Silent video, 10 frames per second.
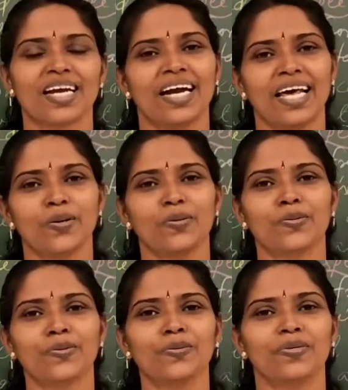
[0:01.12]
Hello
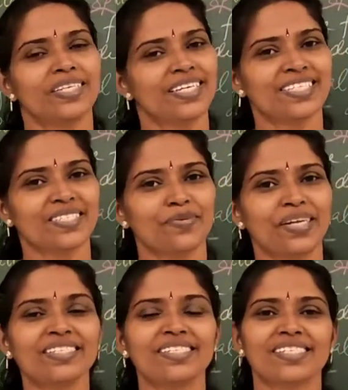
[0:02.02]
dear
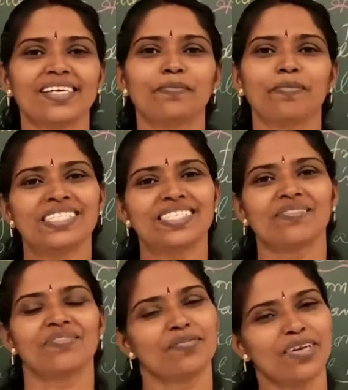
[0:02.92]
students, myself
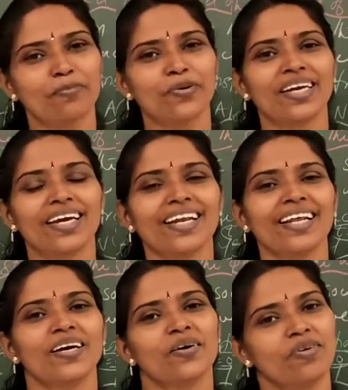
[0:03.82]
Yamuna P.
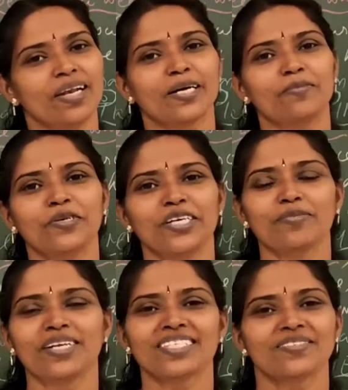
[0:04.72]
Welcome to
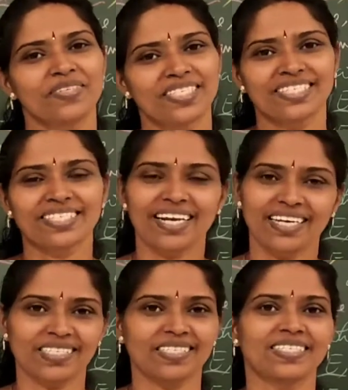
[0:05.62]
Yamuna's Physics
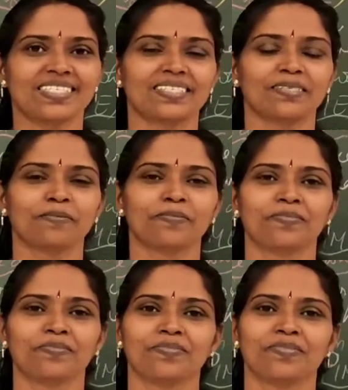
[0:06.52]
classes.
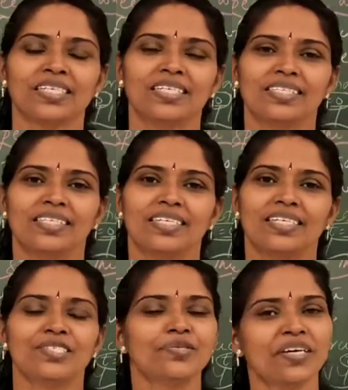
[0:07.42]

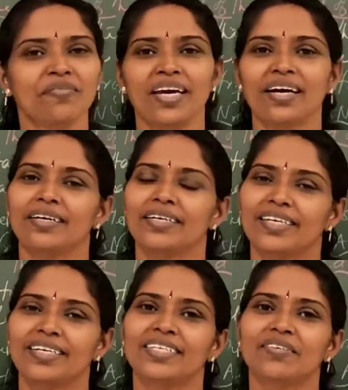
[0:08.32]
Today we are
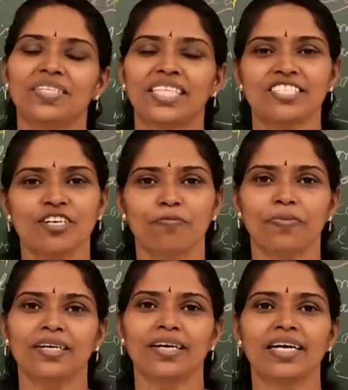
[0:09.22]
here with the
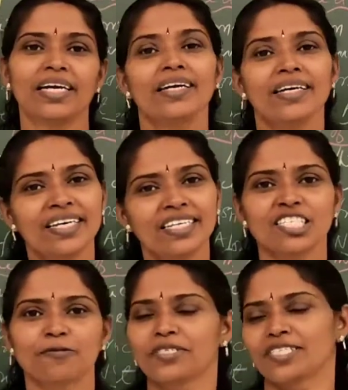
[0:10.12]
topic
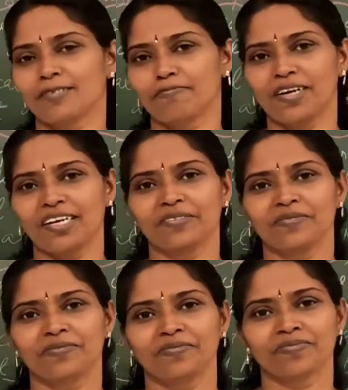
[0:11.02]
Huygens principle
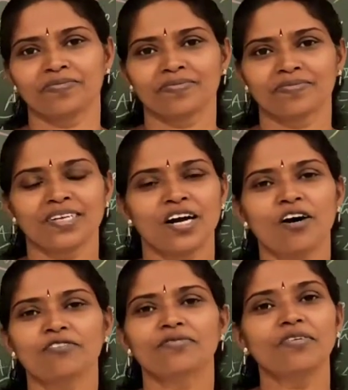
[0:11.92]
of
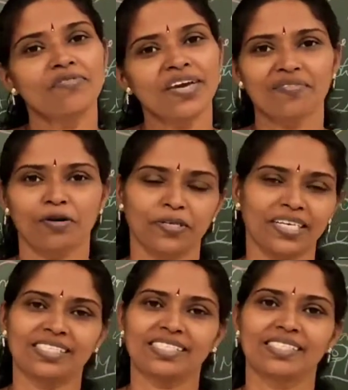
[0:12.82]
wave
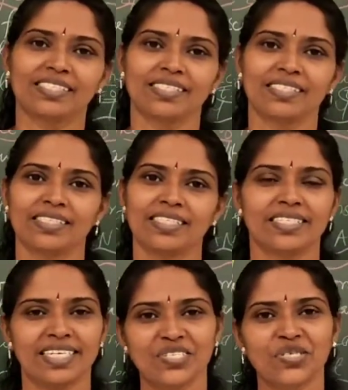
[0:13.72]
optics,
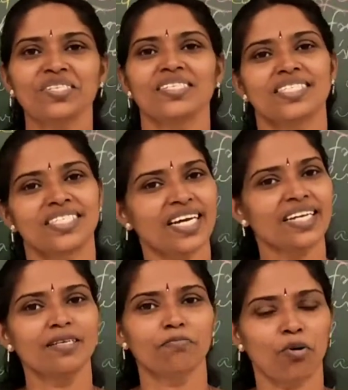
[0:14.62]
section
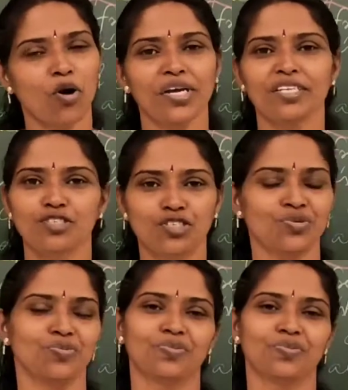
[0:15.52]
10.2.